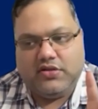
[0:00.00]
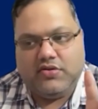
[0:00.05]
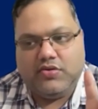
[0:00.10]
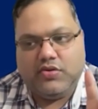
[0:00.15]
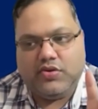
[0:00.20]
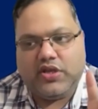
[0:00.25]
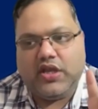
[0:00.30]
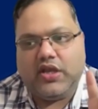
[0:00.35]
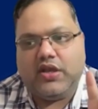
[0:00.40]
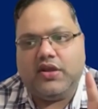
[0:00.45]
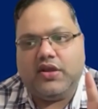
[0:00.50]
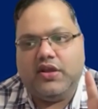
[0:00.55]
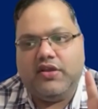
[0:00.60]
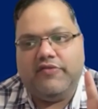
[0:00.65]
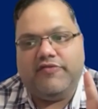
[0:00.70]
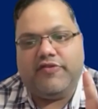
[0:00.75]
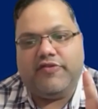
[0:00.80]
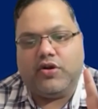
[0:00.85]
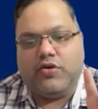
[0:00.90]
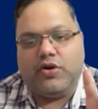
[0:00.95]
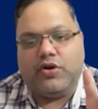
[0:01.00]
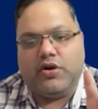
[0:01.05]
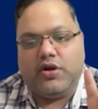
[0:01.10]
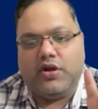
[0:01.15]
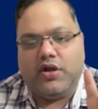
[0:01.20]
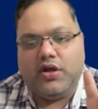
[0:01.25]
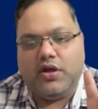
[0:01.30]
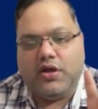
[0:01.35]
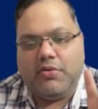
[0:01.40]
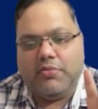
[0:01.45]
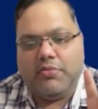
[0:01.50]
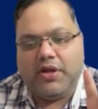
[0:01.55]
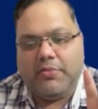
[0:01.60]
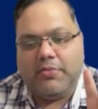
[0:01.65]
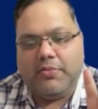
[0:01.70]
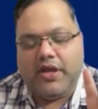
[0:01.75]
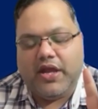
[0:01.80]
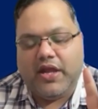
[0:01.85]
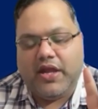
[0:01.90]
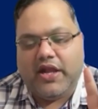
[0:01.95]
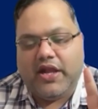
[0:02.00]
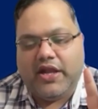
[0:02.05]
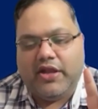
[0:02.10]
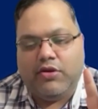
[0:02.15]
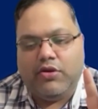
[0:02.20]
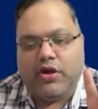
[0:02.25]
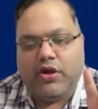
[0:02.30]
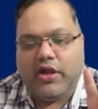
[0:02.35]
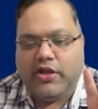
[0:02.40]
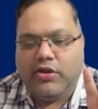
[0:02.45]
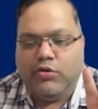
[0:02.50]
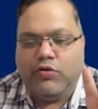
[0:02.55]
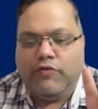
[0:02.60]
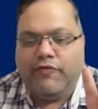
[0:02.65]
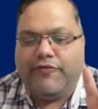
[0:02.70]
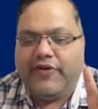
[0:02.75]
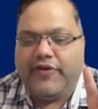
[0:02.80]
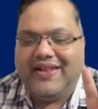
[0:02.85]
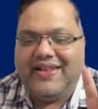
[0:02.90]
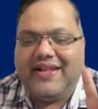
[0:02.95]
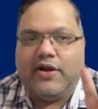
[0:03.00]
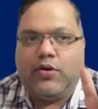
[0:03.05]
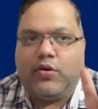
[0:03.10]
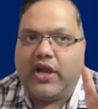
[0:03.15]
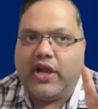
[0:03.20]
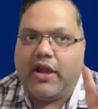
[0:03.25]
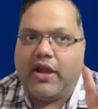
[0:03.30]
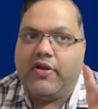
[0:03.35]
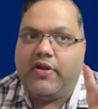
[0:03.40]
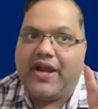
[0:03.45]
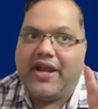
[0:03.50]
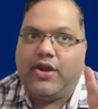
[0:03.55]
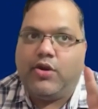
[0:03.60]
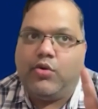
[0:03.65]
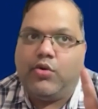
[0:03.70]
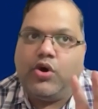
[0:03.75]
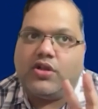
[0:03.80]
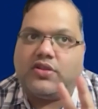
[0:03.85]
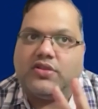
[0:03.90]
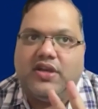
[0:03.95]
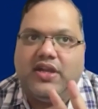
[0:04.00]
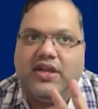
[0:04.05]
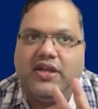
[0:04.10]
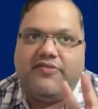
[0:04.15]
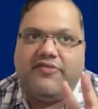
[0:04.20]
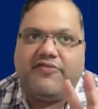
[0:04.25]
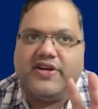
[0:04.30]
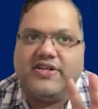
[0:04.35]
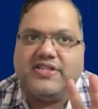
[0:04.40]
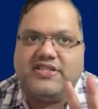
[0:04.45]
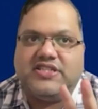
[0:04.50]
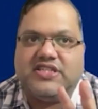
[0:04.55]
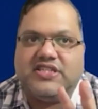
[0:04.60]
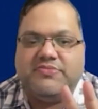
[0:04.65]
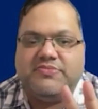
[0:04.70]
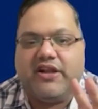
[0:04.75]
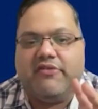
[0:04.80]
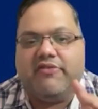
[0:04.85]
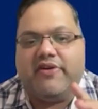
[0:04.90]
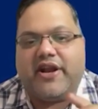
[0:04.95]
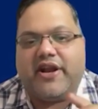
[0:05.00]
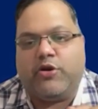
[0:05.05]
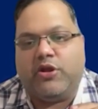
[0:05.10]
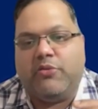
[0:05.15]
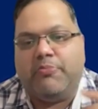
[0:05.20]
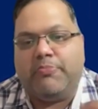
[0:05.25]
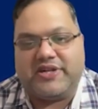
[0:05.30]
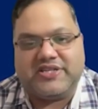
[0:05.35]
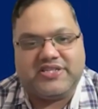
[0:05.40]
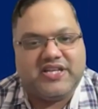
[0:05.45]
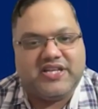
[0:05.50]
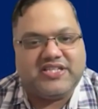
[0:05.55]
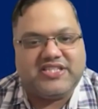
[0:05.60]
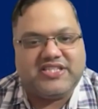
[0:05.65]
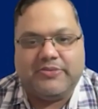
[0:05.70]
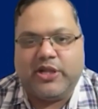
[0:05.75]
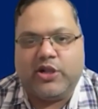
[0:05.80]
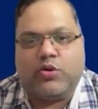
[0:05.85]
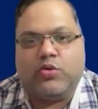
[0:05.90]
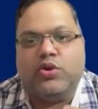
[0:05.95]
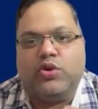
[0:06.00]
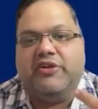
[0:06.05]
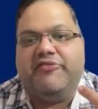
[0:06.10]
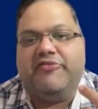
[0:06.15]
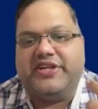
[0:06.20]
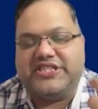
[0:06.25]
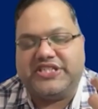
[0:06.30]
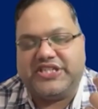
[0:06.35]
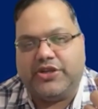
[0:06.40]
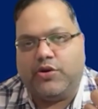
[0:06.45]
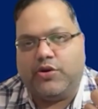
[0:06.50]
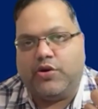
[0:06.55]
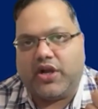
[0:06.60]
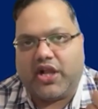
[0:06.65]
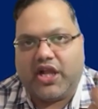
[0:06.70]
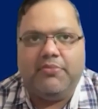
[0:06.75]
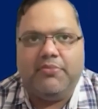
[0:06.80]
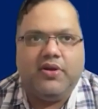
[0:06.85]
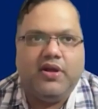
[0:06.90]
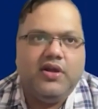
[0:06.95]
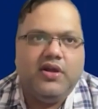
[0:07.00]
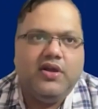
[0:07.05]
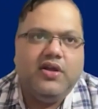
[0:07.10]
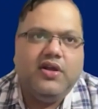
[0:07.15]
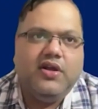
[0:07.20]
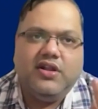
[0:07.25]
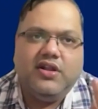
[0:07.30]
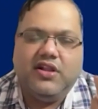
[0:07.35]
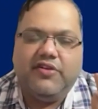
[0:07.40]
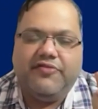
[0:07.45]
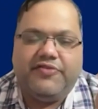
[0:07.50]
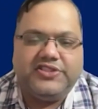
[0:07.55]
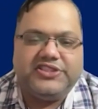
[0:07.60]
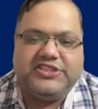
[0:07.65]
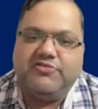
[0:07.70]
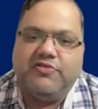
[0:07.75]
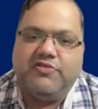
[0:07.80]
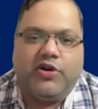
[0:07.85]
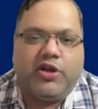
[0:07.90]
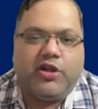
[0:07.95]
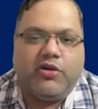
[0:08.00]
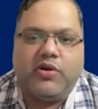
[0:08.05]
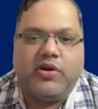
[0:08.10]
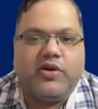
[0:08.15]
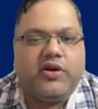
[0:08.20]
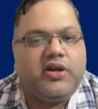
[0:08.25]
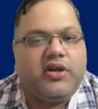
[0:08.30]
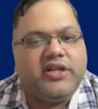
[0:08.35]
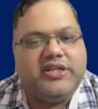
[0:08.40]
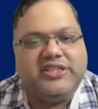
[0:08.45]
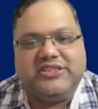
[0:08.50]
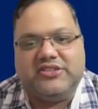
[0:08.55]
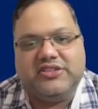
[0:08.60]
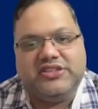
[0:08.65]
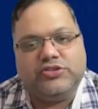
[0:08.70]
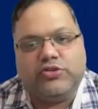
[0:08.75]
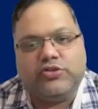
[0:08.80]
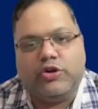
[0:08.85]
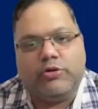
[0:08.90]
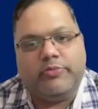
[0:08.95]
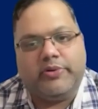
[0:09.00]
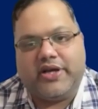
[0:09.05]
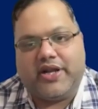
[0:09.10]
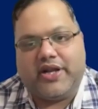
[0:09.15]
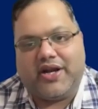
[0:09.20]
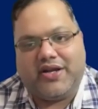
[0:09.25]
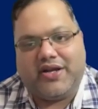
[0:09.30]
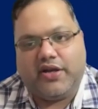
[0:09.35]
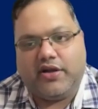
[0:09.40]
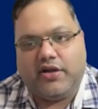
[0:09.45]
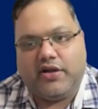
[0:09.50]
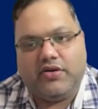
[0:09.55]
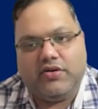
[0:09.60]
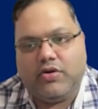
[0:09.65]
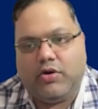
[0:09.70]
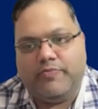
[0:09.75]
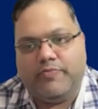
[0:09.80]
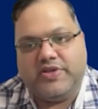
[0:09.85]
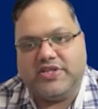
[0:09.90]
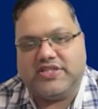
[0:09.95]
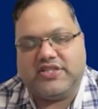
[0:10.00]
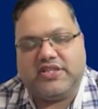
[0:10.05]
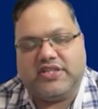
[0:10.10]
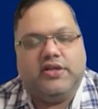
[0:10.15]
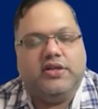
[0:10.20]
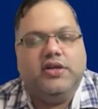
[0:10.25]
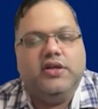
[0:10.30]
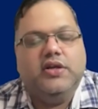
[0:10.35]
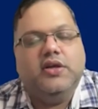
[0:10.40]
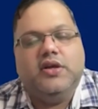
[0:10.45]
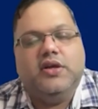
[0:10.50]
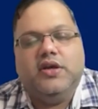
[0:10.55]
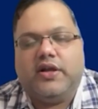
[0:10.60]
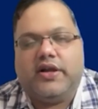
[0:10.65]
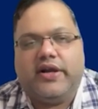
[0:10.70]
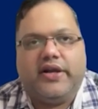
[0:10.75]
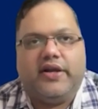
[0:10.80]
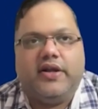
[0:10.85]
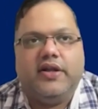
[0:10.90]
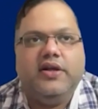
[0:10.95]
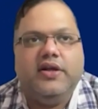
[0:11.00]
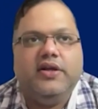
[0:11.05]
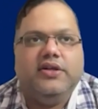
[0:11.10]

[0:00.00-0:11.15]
Okay, if you're a good um, and, you, and you feel that, okay, I'll write 2 or 3 different systems and I will try to impress the examiner, only wasting your time. The first one, whatever written, is, is going to be corrected, obviously. Right?